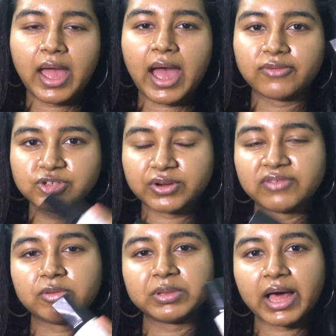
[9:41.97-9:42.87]
after
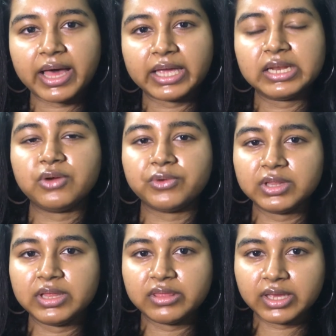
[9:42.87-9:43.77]
I've applied a
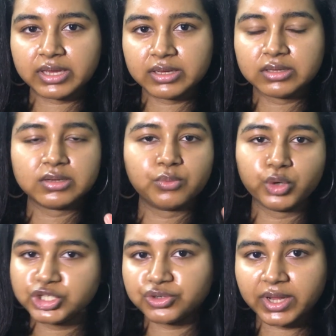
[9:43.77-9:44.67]
really thick
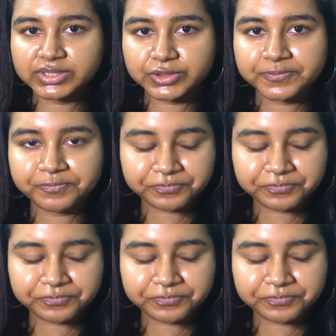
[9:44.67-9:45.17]
moisturizer.